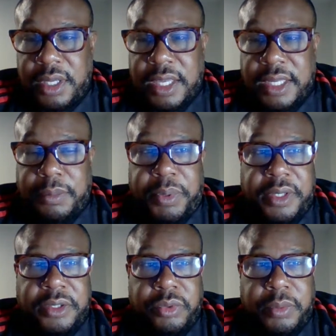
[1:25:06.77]
It
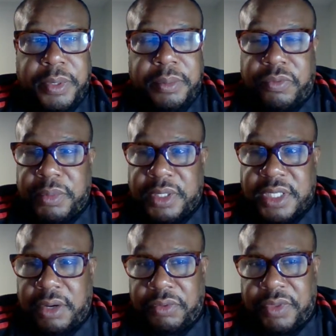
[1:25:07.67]
depends on the people from your
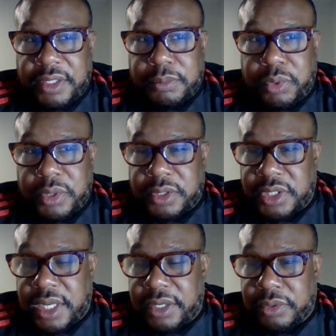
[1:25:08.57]
channel, if they support your
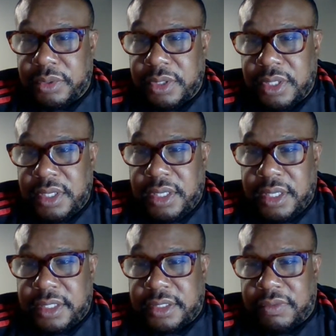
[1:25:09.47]
channel
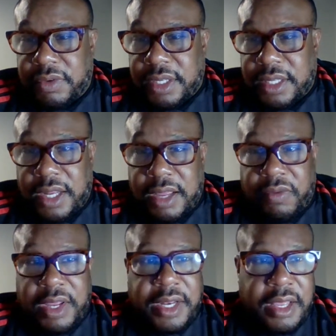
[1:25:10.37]
and stuff like that. Like
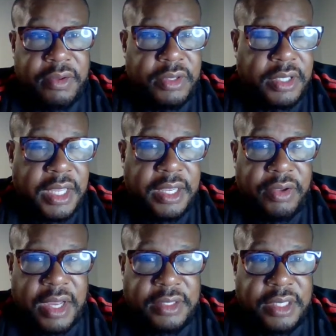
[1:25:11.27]
right now, the day you
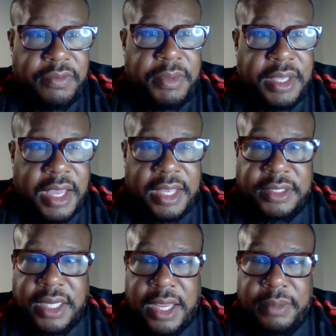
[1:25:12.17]
guys are giving me cash
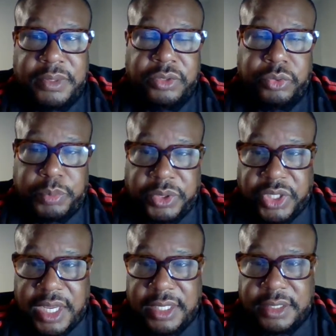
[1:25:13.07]
apps and super
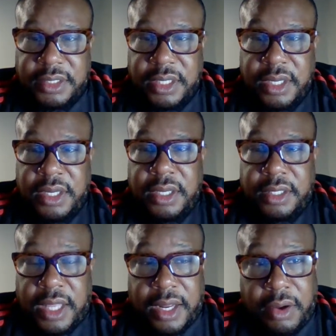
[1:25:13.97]
chats,
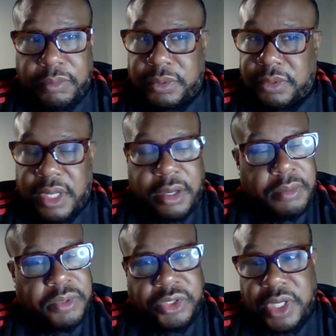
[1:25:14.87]
that helps. That
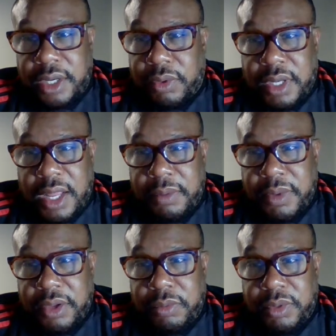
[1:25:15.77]
helps the channel a lot,
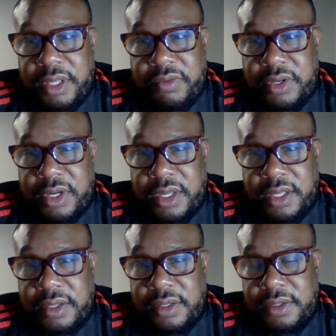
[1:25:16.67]
man. You believe it or not,
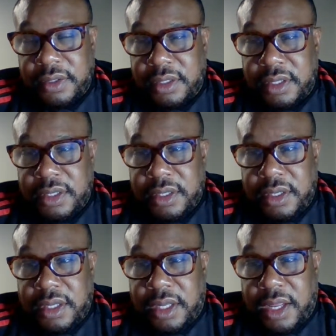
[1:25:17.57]

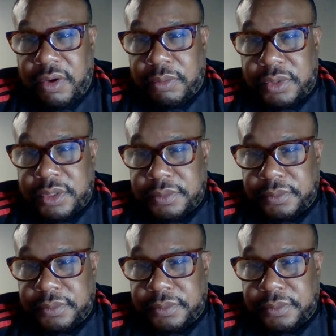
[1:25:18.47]
it helps.